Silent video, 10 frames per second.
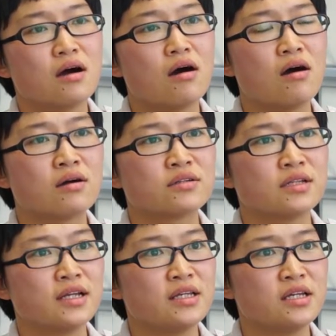are the
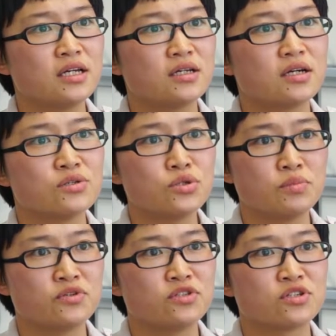leading
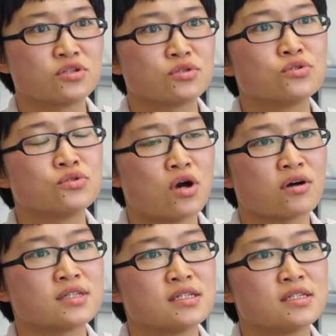contributor to
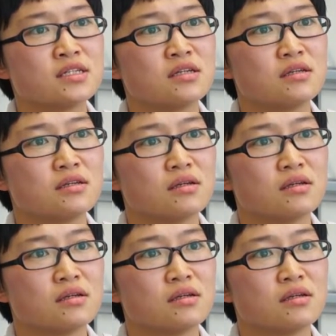toxicity.